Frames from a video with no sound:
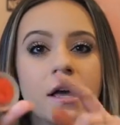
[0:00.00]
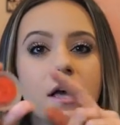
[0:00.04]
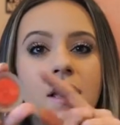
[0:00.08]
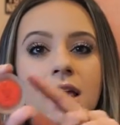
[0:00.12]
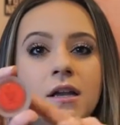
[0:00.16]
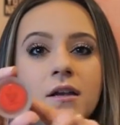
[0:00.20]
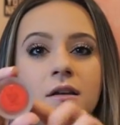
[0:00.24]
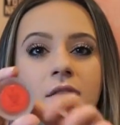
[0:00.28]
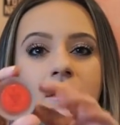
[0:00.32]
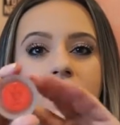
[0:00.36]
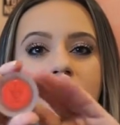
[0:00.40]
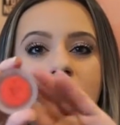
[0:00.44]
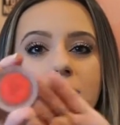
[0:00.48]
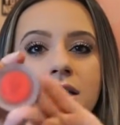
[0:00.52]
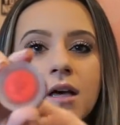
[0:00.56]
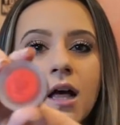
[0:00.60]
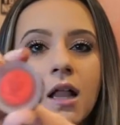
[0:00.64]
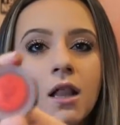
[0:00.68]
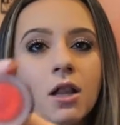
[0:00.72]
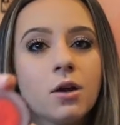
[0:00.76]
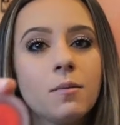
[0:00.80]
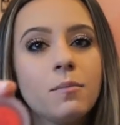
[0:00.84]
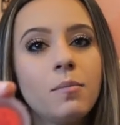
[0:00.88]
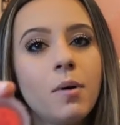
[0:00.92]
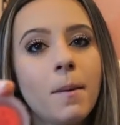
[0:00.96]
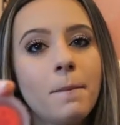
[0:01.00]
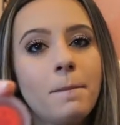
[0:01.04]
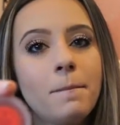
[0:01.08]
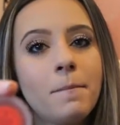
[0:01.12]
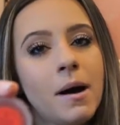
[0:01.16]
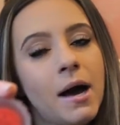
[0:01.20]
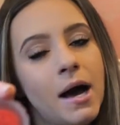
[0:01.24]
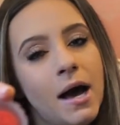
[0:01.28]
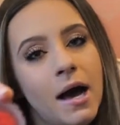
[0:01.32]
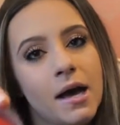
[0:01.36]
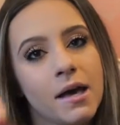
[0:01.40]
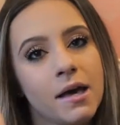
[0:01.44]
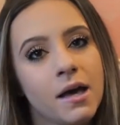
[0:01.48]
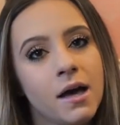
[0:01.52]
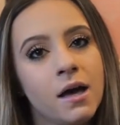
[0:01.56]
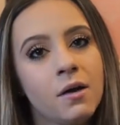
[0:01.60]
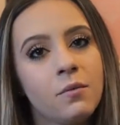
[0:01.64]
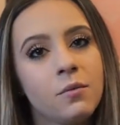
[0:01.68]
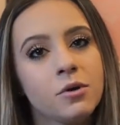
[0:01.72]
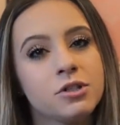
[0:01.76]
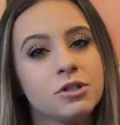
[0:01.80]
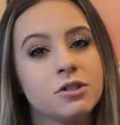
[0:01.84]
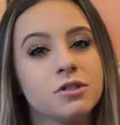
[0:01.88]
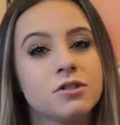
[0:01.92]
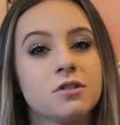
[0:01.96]
in the color Papaya,
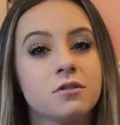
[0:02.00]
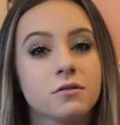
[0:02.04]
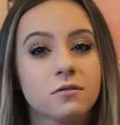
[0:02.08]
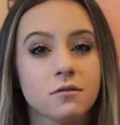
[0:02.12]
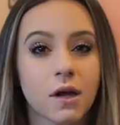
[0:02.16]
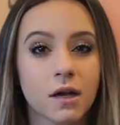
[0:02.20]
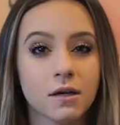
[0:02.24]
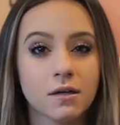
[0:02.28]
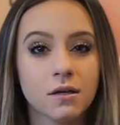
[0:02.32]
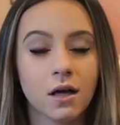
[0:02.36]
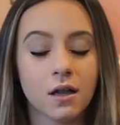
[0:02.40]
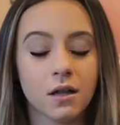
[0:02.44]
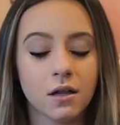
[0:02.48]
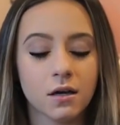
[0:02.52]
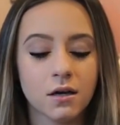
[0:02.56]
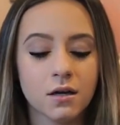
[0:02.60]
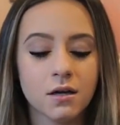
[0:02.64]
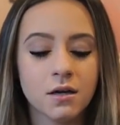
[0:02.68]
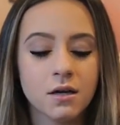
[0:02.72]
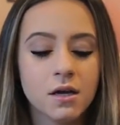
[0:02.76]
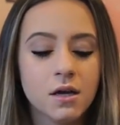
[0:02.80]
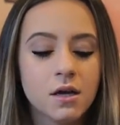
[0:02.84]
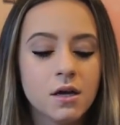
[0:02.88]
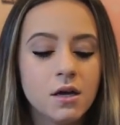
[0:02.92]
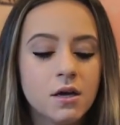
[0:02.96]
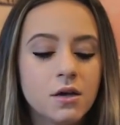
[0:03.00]
which is the red color.